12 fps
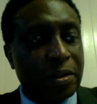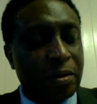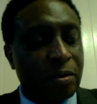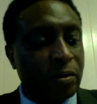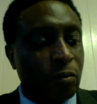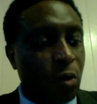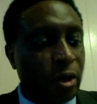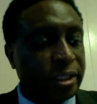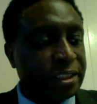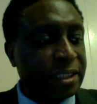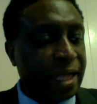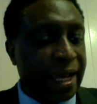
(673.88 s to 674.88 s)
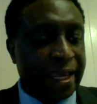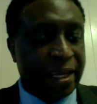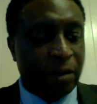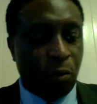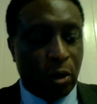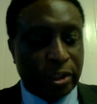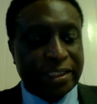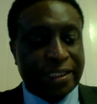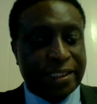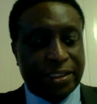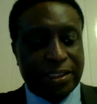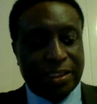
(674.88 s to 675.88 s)
what I
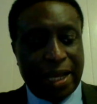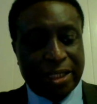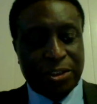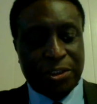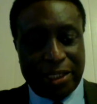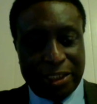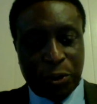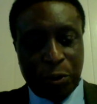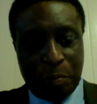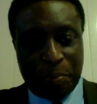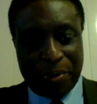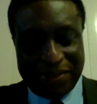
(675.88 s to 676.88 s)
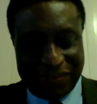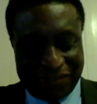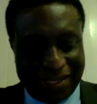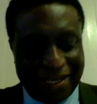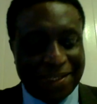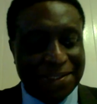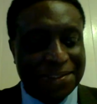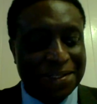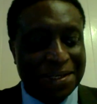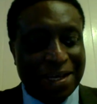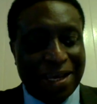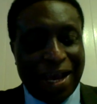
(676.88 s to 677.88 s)
wanted actually to present
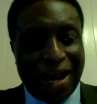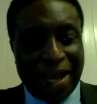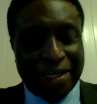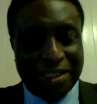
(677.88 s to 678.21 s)
at the